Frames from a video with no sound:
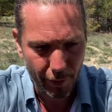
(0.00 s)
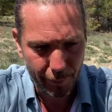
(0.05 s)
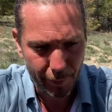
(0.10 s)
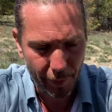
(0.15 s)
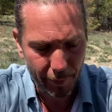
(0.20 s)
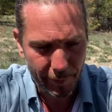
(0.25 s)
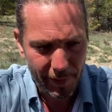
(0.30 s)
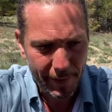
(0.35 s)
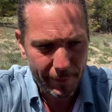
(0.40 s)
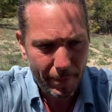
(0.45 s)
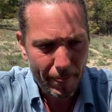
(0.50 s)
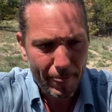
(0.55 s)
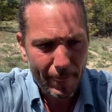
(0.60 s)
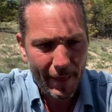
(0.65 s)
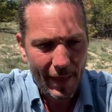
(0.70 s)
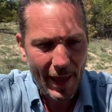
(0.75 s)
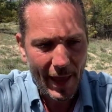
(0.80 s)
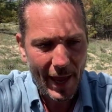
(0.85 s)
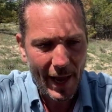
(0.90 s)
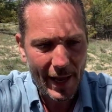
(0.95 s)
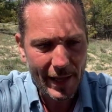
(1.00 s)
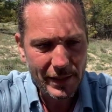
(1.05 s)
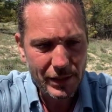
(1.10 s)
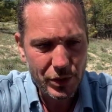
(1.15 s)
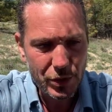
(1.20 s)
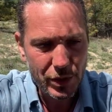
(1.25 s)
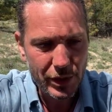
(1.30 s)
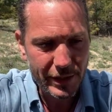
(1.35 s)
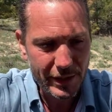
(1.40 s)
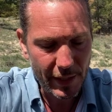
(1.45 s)
me, and
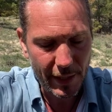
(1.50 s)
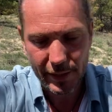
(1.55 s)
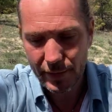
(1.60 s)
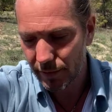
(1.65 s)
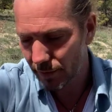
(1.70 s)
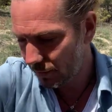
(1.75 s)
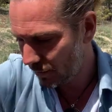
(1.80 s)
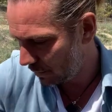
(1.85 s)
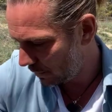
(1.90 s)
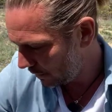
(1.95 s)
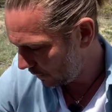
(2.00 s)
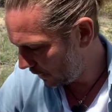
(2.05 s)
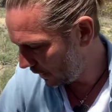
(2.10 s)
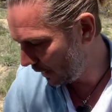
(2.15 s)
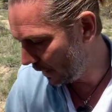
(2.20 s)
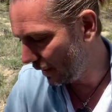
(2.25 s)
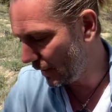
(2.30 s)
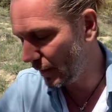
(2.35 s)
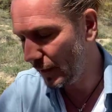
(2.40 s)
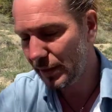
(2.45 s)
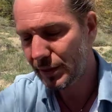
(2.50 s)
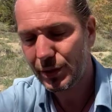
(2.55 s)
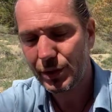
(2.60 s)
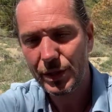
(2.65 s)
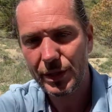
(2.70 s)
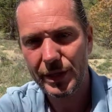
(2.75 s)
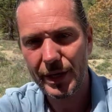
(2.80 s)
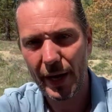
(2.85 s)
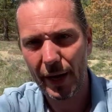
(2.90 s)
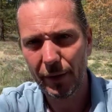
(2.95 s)
then he
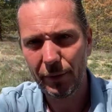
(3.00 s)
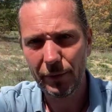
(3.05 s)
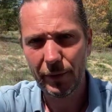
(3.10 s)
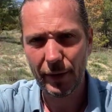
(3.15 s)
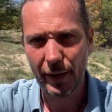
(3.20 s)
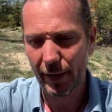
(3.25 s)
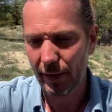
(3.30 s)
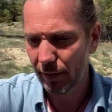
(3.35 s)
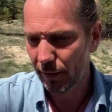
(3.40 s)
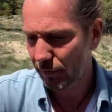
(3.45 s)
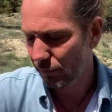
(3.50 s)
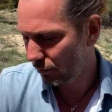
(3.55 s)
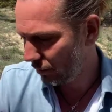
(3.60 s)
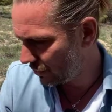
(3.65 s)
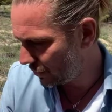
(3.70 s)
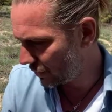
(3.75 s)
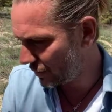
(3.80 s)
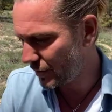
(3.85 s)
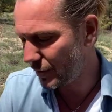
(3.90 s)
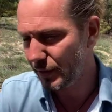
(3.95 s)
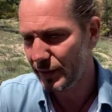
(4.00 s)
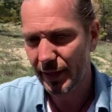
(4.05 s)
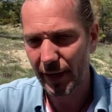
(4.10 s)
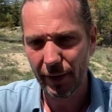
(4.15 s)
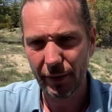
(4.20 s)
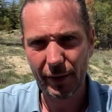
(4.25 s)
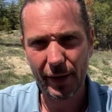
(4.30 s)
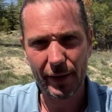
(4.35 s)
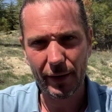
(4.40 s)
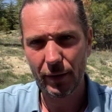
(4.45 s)
sit down and just sit
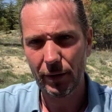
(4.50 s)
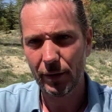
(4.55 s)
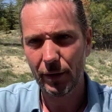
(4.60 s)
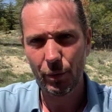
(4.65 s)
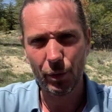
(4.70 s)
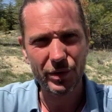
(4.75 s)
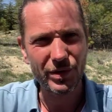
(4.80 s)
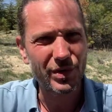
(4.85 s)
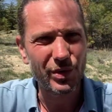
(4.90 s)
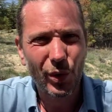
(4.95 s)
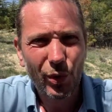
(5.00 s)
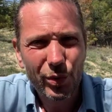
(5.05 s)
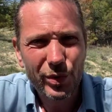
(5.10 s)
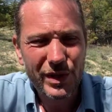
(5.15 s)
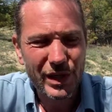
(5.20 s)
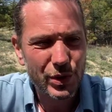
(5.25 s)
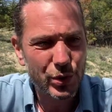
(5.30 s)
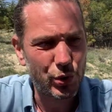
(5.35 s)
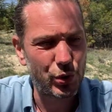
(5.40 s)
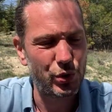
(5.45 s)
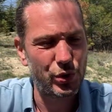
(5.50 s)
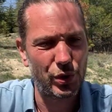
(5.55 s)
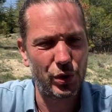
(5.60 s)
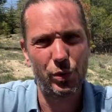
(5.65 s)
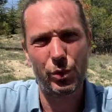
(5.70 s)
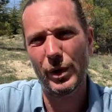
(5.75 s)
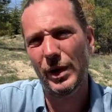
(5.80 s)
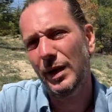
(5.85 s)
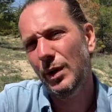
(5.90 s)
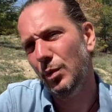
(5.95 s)
down, and there was no discussion
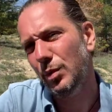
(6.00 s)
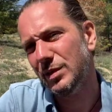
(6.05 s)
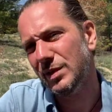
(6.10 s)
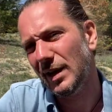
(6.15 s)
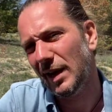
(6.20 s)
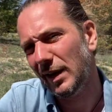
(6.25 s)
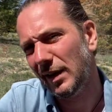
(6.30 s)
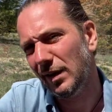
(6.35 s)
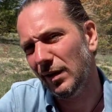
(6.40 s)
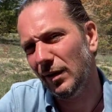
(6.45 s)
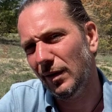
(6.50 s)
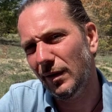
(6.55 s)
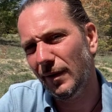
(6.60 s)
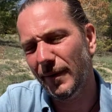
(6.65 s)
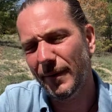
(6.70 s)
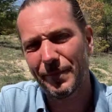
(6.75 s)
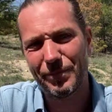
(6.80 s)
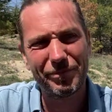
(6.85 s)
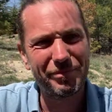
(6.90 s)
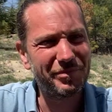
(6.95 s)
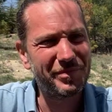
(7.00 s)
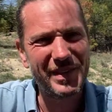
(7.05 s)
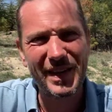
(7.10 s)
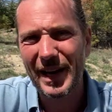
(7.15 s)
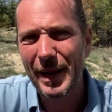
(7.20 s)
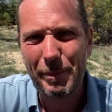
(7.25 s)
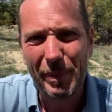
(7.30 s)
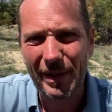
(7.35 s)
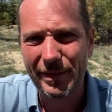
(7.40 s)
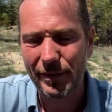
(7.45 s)
really. It was like
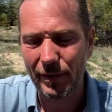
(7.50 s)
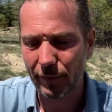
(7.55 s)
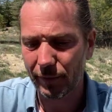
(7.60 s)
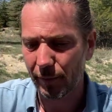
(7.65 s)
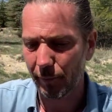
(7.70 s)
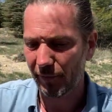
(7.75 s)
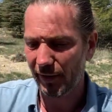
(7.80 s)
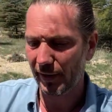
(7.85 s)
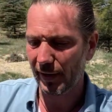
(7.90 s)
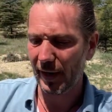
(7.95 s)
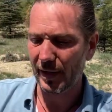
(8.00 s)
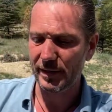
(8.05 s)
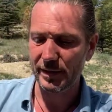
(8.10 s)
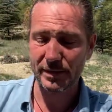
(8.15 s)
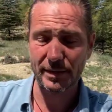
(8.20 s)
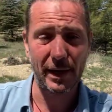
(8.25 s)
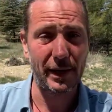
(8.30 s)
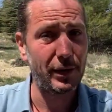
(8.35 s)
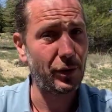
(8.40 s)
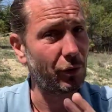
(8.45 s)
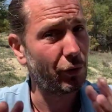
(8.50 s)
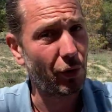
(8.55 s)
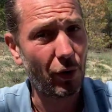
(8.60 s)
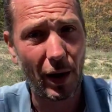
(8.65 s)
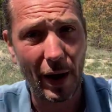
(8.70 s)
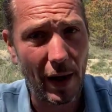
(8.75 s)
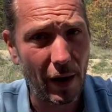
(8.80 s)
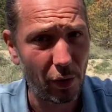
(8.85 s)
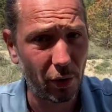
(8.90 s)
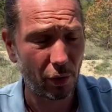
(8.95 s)
telepathy or something like this. I don't know
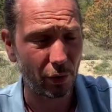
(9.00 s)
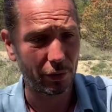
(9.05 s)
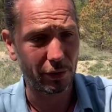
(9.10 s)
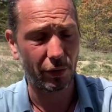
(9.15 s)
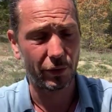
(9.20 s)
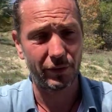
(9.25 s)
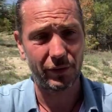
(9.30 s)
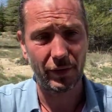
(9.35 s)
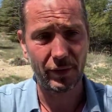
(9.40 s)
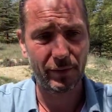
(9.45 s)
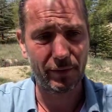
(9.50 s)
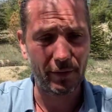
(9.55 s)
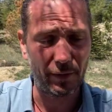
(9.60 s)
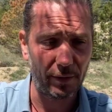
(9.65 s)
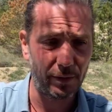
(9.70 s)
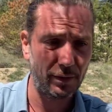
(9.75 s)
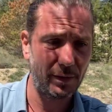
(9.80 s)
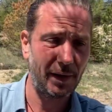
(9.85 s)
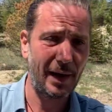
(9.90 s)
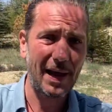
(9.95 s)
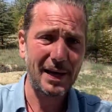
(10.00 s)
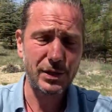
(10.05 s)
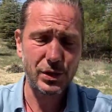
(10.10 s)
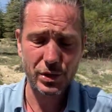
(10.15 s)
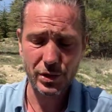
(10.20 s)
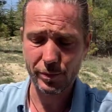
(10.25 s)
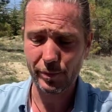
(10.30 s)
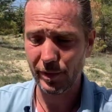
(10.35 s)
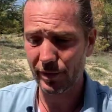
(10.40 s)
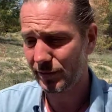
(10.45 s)
how long does it
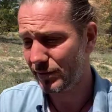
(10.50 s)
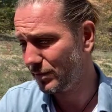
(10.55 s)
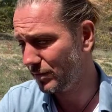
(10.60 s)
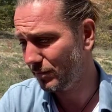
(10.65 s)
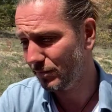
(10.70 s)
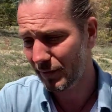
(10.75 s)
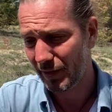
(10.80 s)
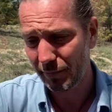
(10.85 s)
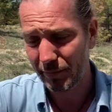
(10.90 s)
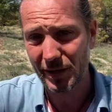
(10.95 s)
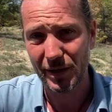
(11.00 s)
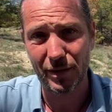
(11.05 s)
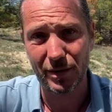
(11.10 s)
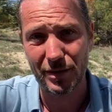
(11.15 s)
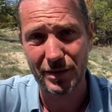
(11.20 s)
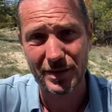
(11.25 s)
last, but maybe